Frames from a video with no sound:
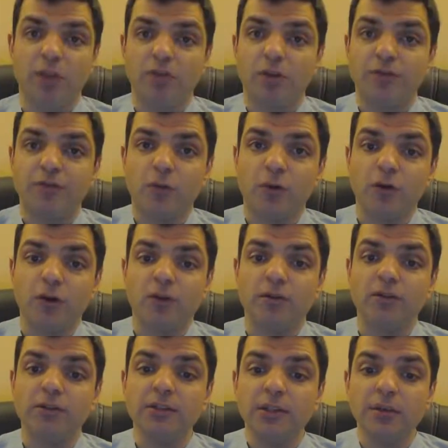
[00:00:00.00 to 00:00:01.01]
and therefore
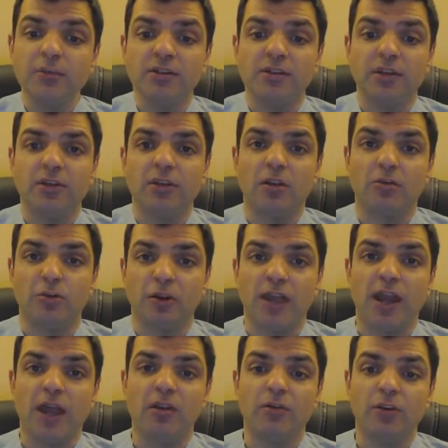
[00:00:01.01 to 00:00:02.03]
limiting the number of
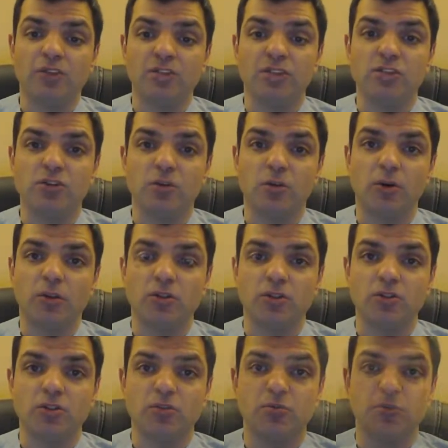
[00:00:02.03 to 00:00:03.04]
calories that you are
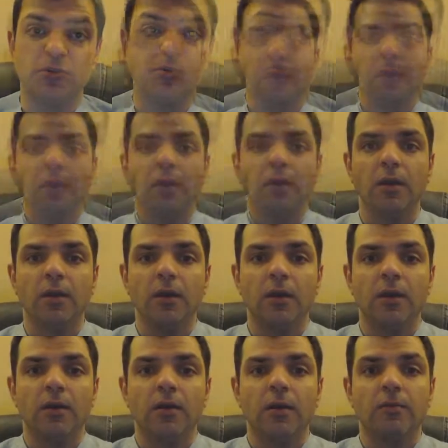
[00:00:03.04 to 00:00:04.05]
consuming.
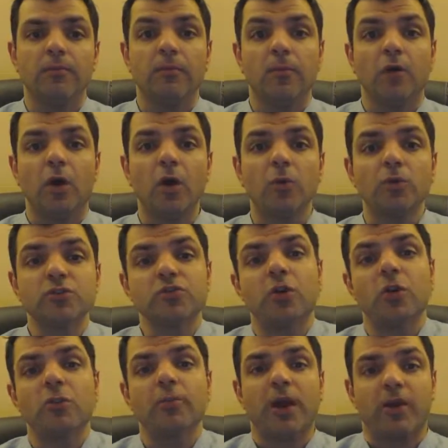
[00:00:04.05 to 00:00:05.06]
Almost
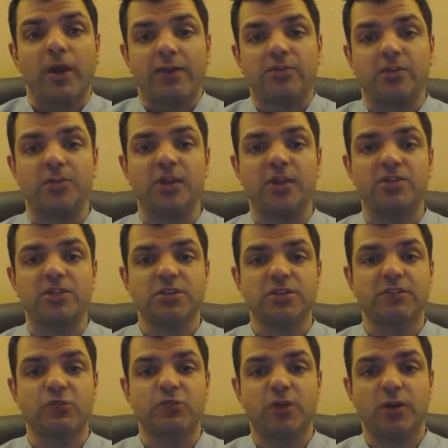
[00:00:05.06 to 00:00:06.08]
all bariatric
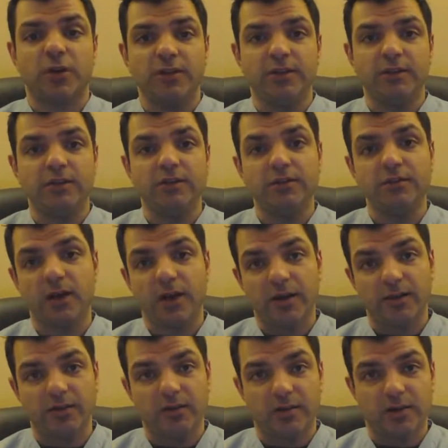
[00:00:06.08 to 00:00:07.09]
patients have tried
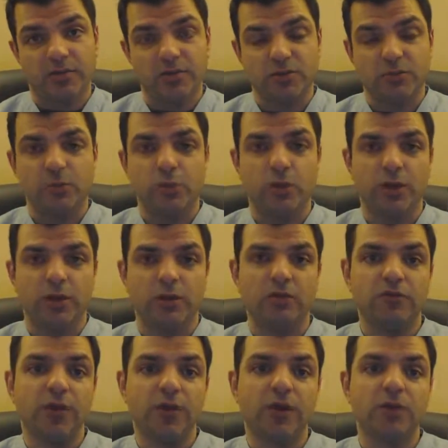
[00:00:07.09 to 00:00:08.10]
dieting at some point.
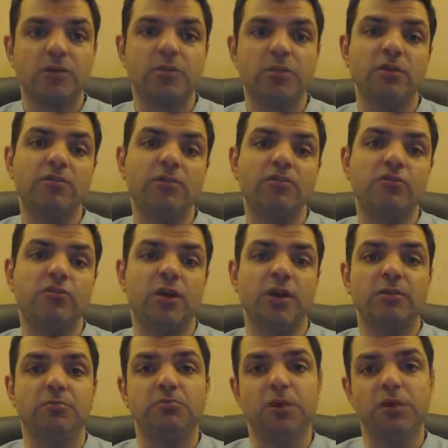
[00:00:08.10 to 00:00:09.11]
In fact, some of them have
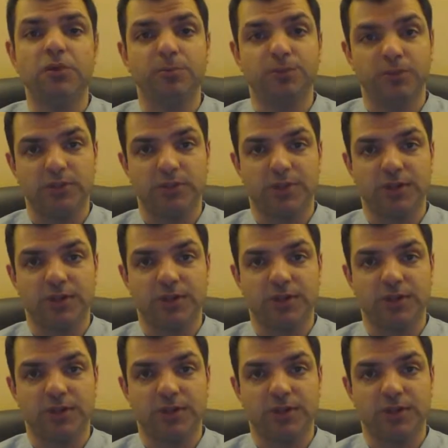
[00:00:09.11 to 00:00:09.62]
tried multiple